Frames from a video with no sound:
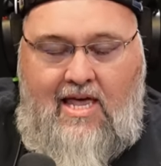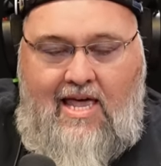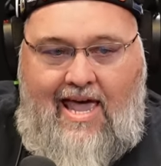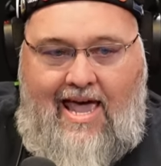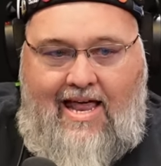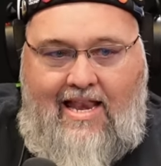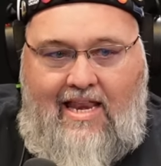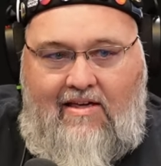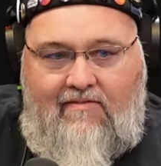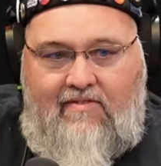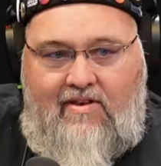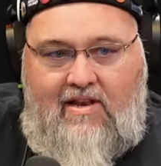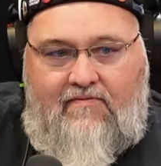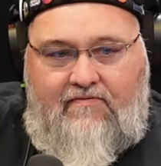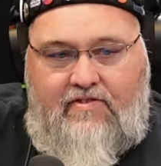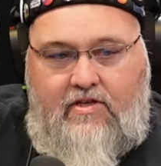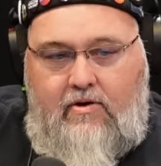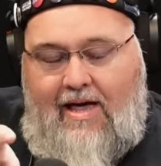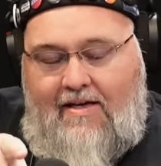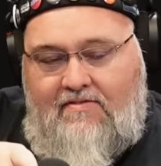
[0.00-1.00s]
And even if
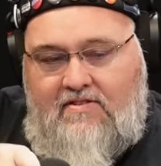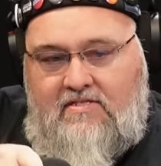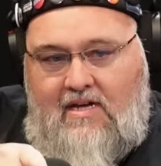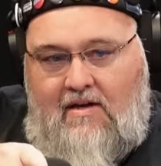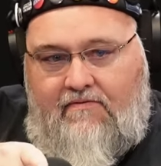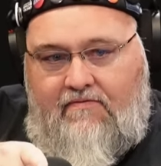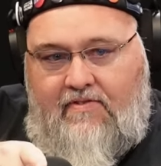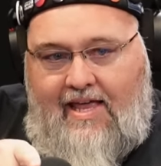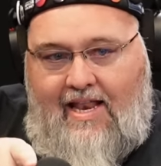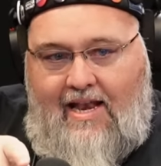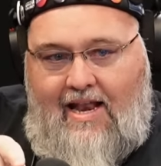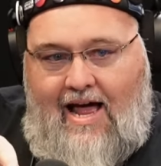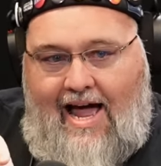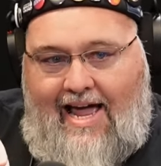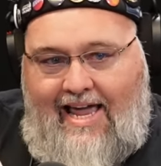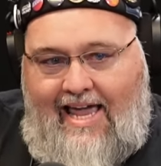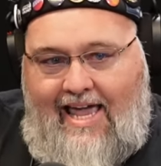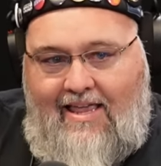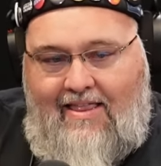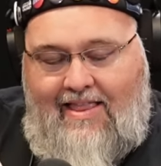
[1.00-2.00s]
you have stuff that I
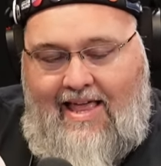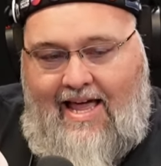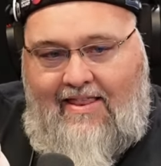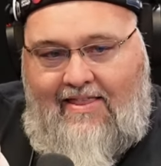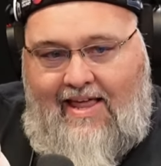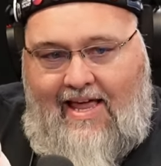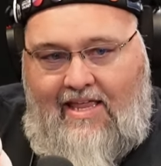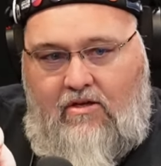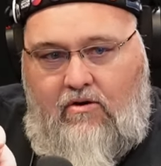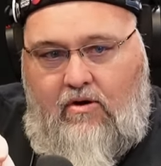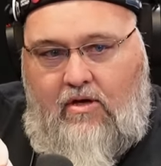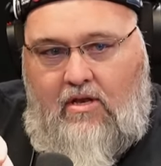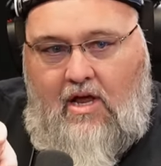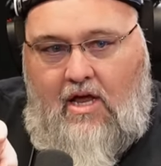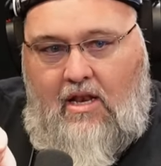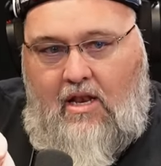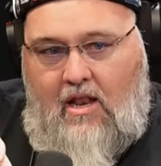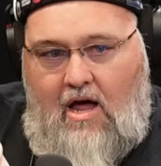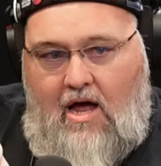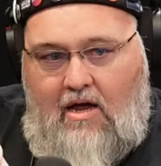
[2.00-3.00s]
can that that you can
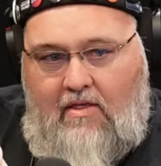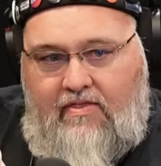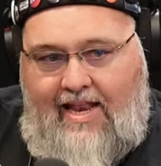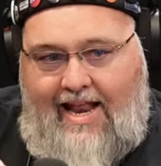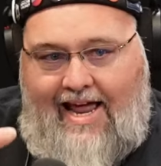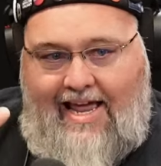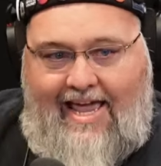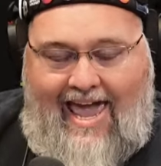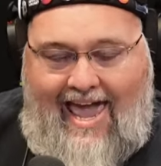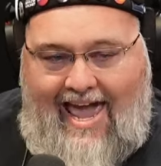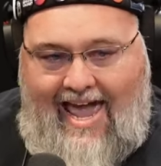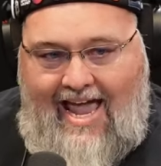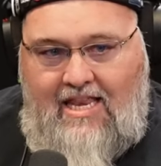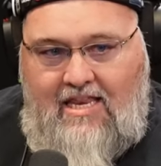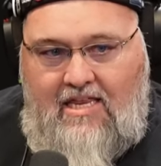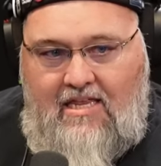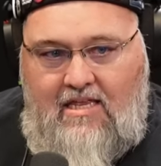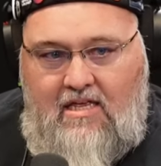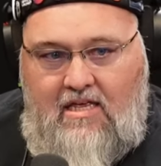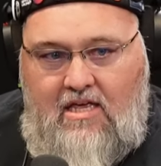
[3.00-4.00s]
unlock that I can't,
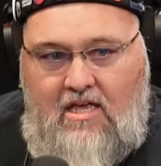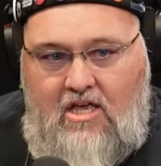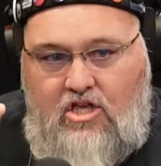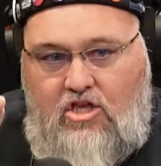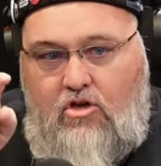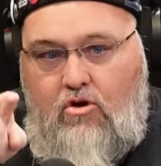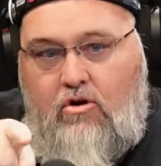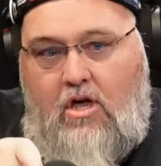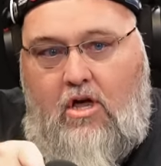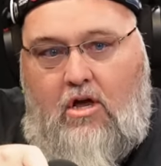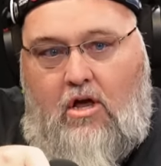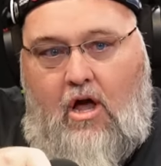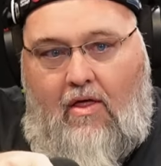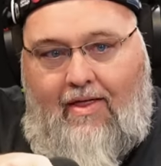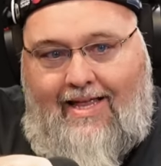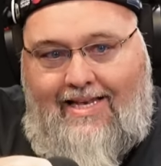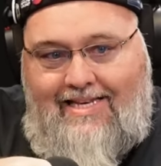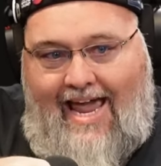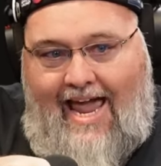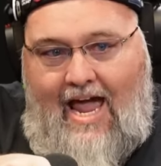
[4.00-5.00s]
you can call
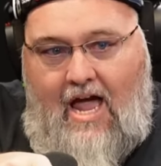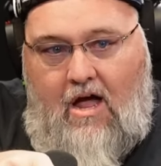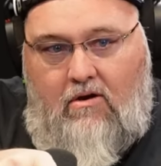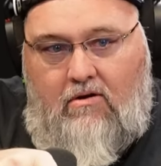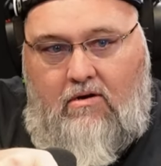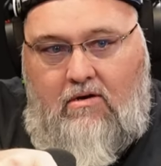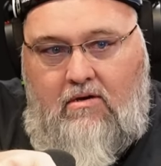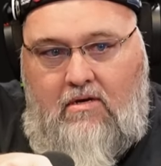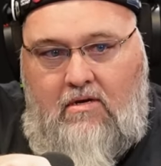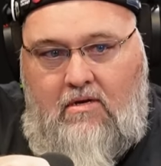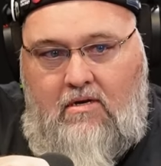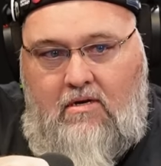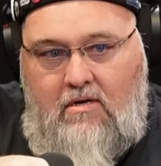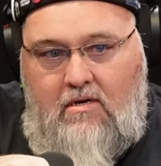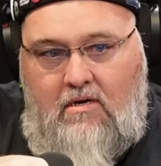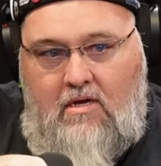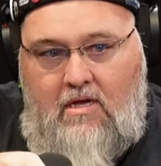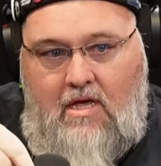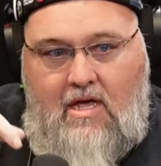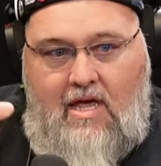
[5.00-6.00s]
it down. And give
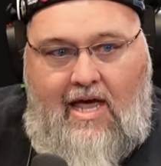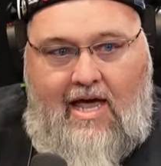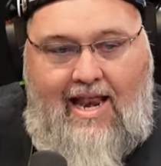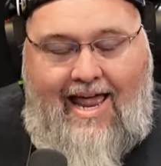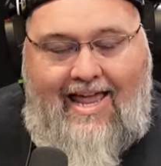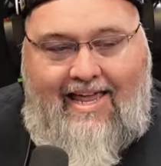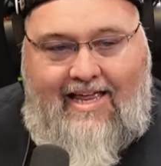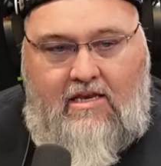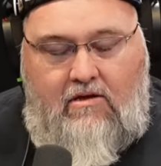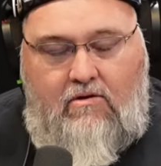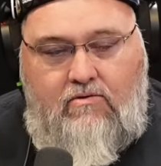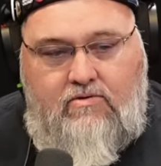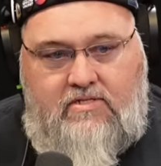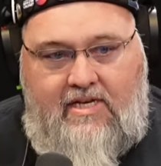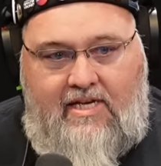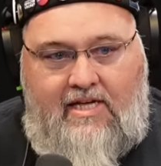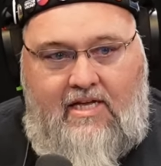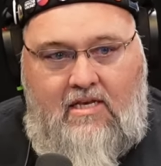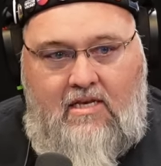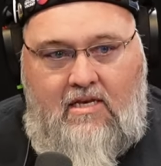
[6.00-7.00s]
it to you, and I can use
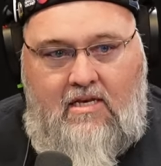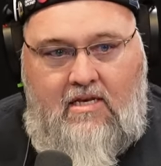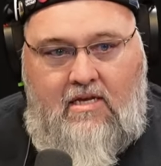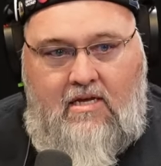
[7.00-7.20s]
it. Yeah.